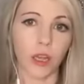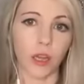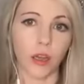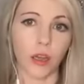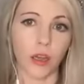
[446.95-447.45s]

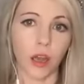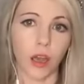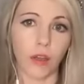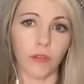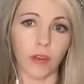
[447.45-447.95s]

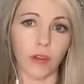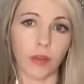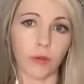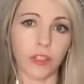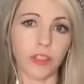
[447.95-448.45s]
I feel
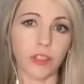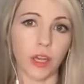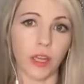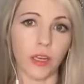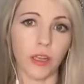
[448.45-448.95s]
like with the
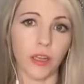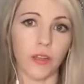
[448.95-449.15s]
Sun,